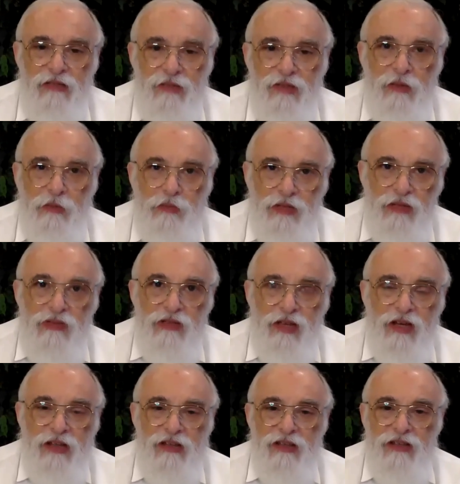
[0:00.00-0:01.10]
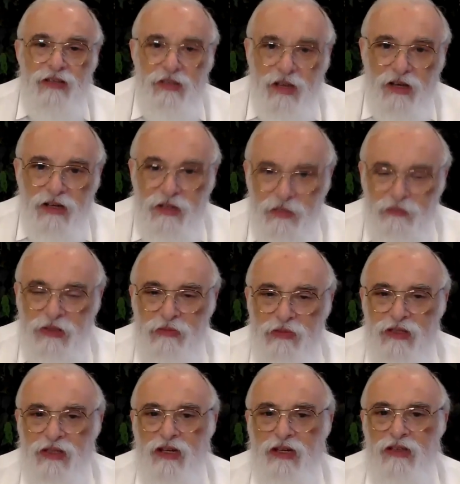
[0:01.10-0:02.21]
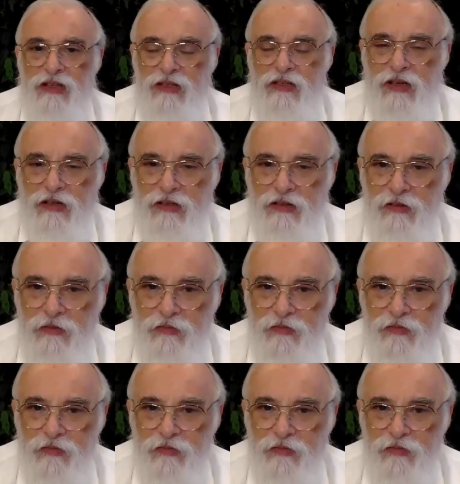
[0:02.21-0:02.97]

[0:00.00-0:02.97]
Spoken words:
primisdika desire, his primisdika desire.